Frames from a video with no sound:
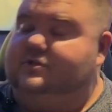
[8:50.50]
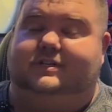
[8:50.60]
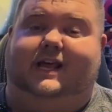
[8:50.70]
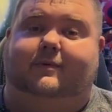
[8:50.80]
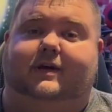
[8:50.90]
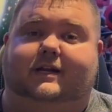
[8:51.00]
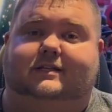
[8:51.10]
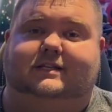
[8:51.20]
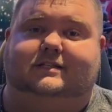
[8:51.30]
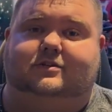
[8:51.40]
So now we got
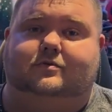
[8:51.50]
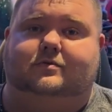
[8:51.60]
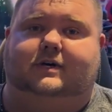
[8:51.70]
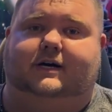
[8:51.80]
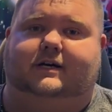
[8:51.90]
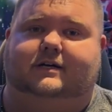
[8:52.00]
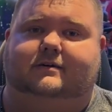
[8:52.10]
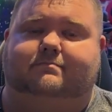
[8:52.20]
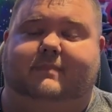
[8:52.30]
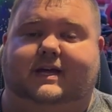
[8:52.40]
these new
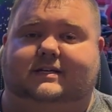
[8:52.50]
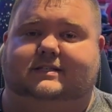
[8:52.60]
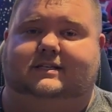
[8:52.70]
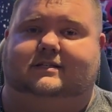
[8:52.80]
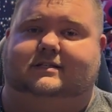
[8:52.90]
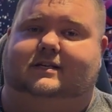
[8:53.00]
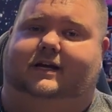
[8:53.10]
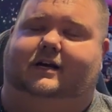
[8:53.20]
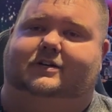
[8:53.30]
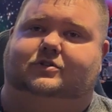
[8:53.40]
magazines.
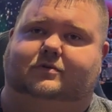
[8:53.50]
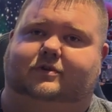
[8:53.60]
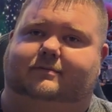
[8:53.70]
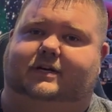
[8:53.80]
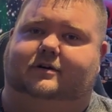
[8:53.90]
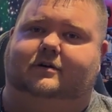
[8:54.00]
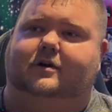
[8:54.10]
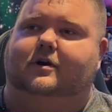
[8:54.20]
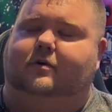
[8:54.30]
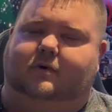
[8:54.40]
I got two of them here.
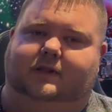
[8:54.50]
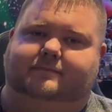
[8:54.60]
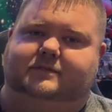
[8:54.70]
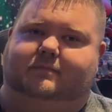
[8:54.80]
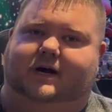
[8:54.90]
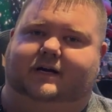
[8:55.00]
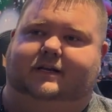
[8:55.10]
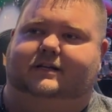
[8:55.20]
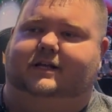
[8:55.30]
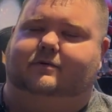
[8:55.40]
One of them is mine,
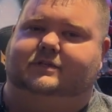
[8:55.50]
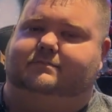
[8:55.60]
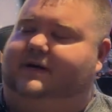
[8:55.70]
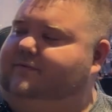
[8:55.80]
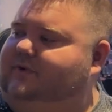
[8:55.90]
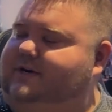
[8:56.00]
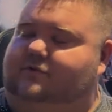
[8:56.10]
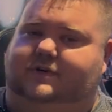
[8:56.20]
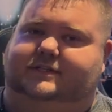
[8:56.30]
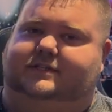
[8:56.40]
and the other one's my friend
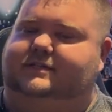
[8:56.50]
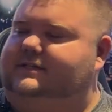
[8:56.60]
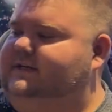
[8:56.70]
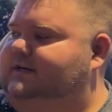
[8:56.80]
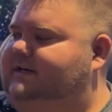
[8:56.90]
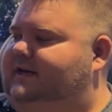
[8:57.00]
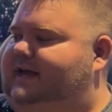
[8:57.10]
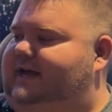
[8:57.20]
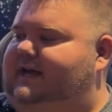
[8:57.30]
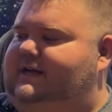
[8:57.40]
Chris's.
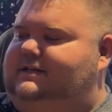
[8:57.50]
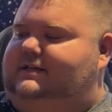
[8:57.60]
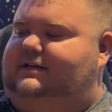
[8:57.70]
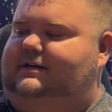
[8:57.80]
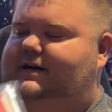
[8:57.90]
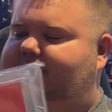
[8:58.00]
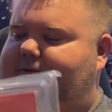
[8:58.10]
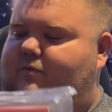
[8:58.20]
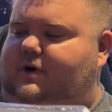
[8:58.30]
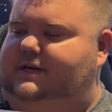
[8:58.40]
And I
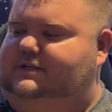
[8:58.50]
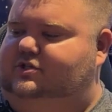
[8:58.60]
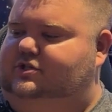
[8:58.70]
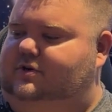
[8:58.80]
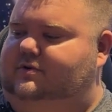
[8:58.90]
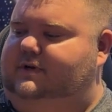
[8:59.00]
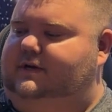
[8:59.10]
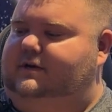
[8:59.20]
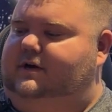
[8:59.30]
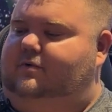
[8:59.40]
wanted to show
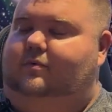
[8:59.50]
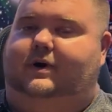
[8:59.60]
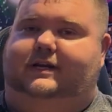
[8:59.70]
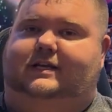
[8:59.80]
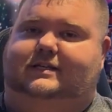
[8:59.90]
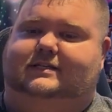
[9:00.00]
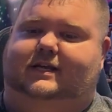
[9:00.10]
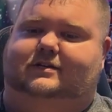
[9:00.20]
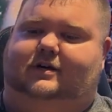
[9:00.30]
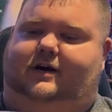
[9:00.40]
what he
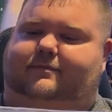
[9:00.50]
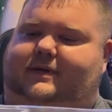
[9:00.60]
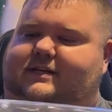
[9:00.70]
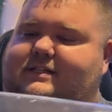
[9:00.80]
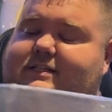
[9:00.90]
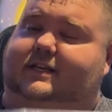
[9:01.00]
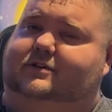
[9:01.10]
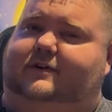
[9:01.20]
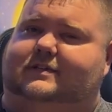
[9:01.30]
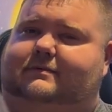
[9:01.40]
sent off because he sent
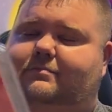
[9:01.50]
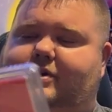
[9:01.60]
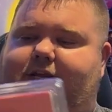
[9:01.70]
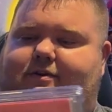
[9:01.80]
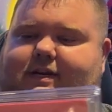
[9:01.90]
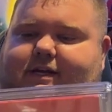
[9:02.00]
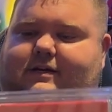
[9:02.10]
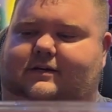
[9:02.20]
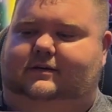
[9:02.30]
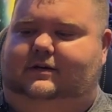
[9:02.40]
off something pretty unique.
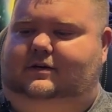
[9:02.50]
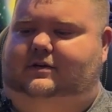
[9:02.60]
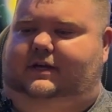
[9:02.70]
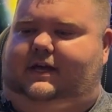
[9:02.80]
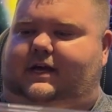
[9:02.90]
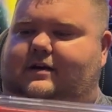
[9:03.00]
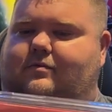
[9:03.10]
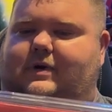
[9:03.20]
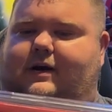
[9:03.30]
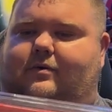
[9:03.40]
And
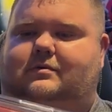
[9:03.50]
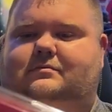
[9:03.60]
wow.